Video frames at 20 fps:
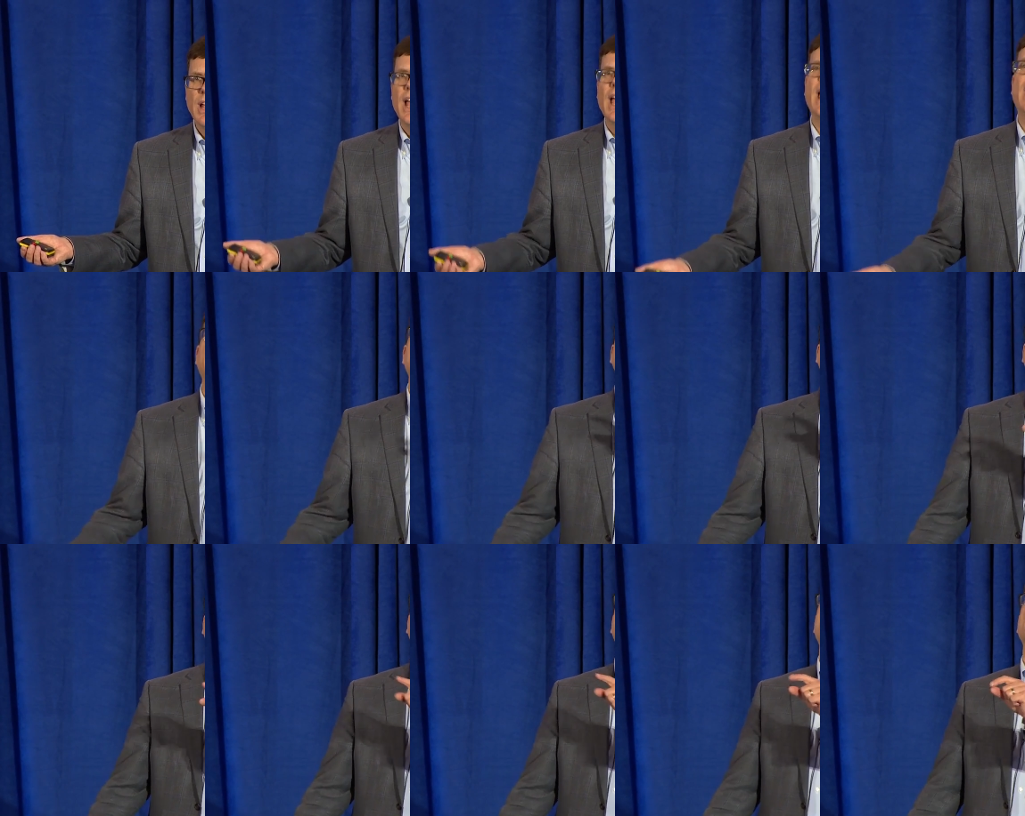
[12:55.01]
And
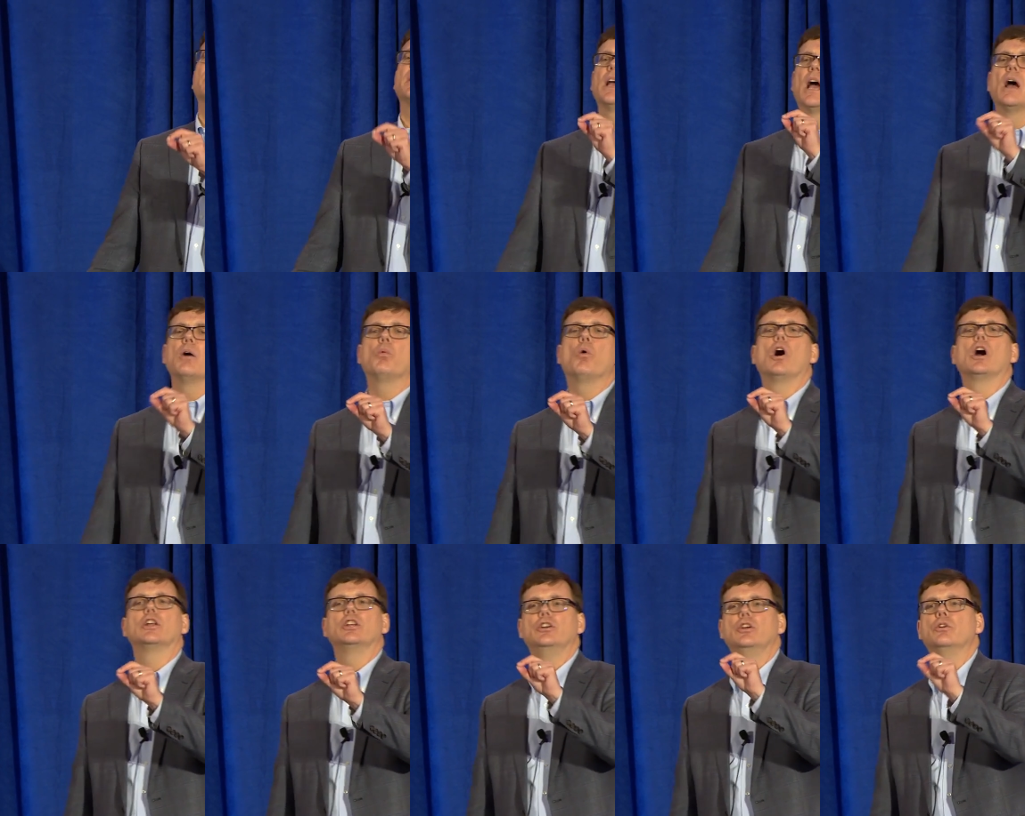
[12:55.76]
here's something I
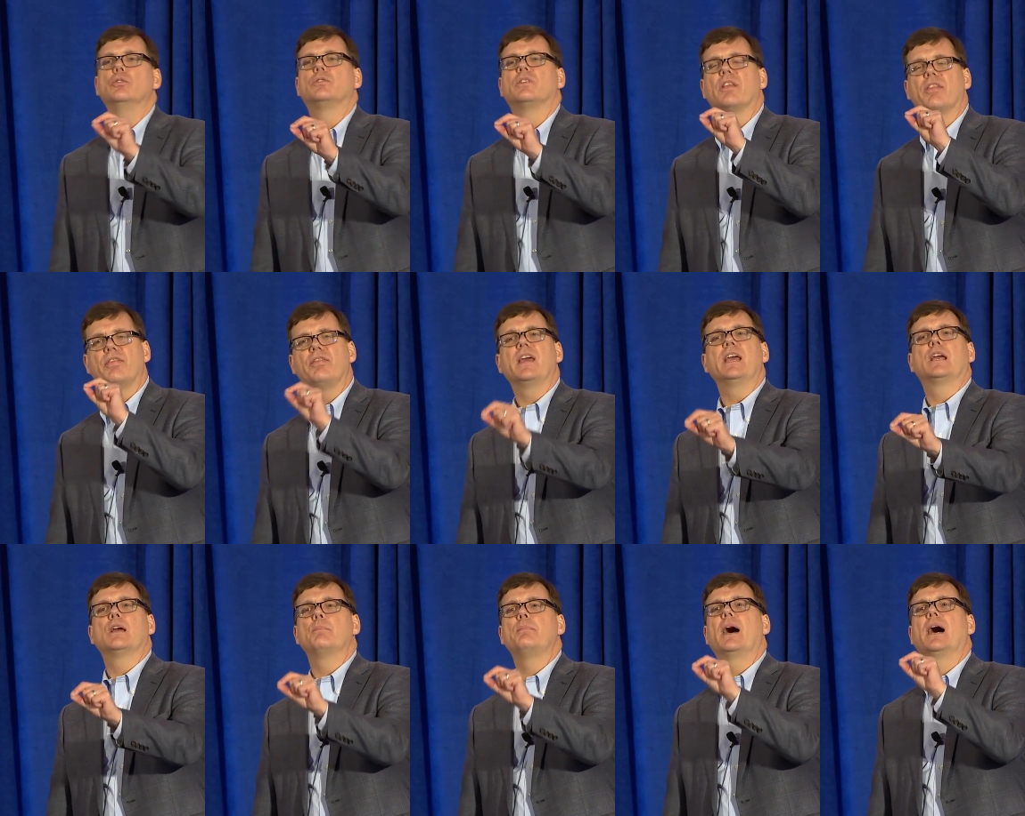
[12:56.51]
want you to
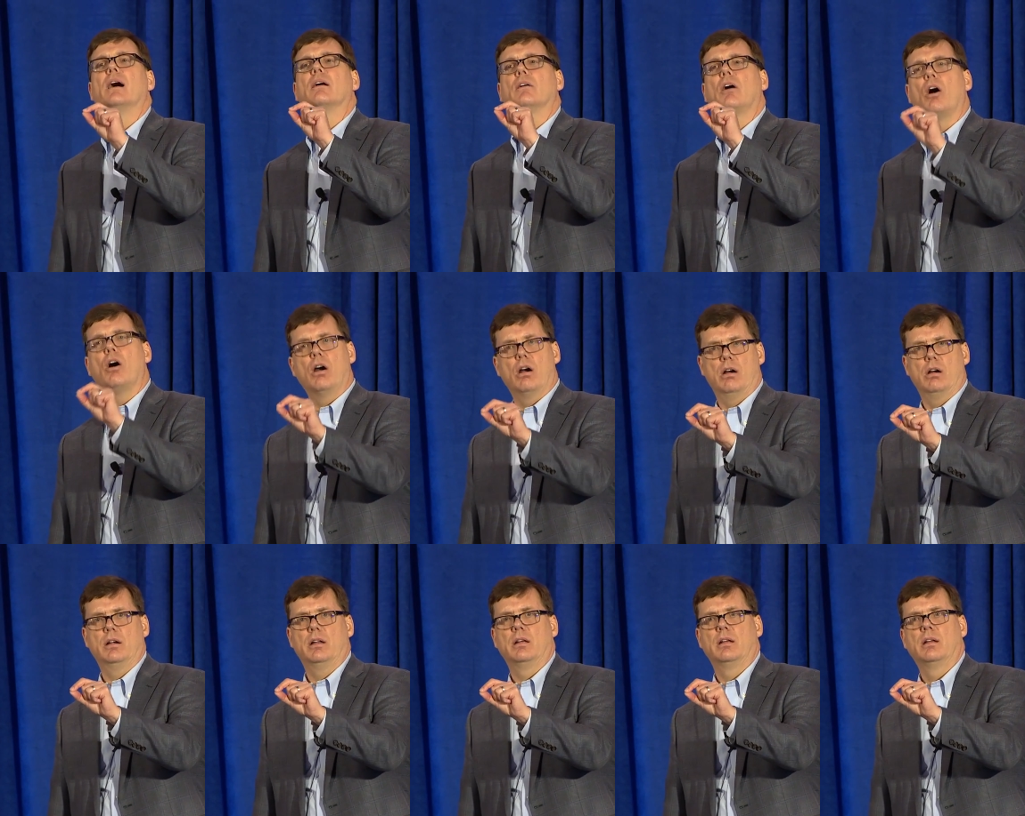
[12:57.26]
think about
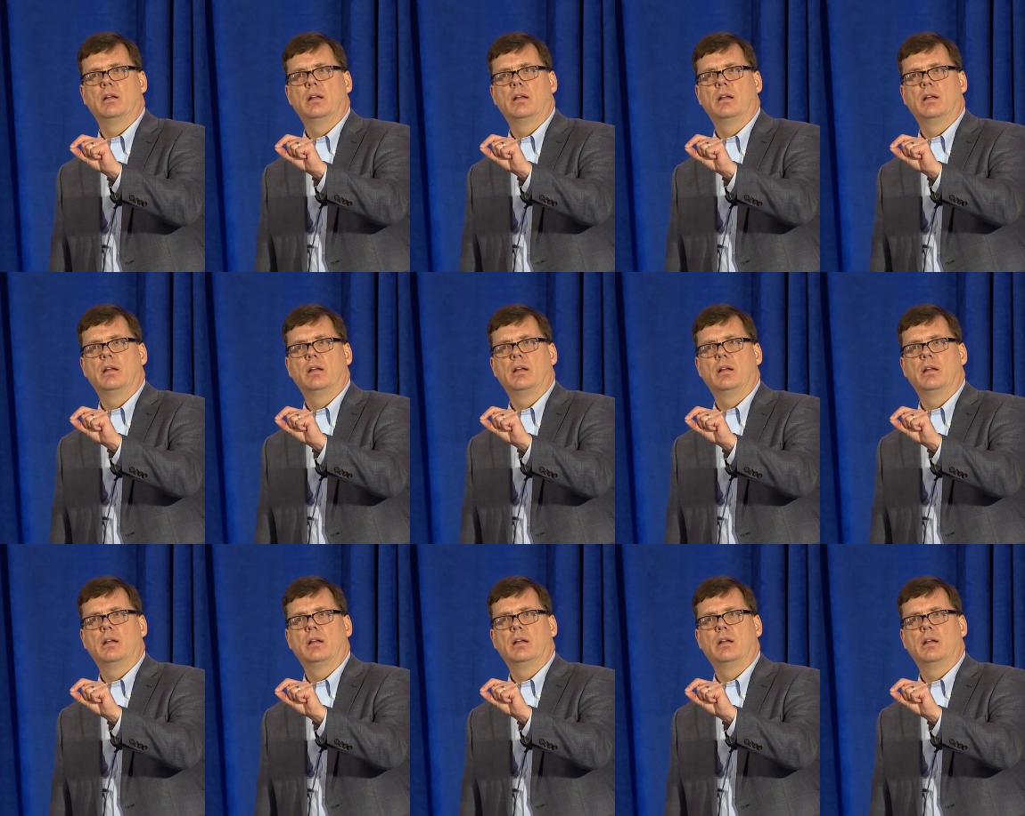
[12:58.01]
hard.